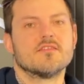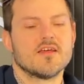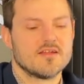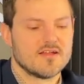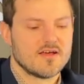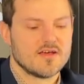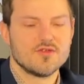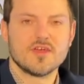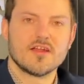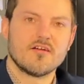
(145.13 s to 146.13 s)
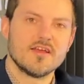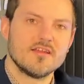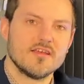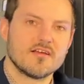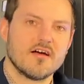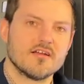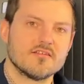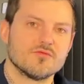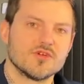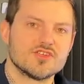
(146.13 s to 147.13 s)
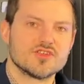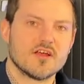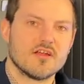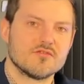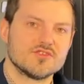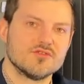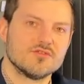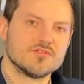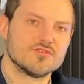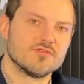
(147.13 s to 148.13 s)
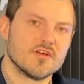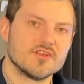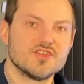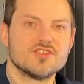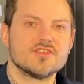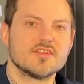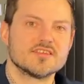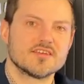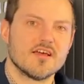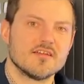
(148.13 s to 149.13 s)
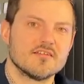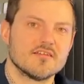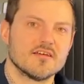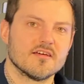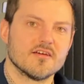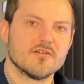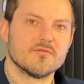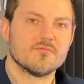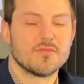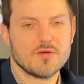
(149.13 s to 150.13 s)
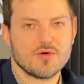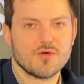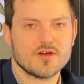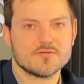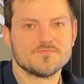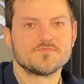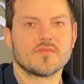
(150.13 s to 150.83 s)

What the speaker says: then you get an ID card which allows you to digitally sign paperwork.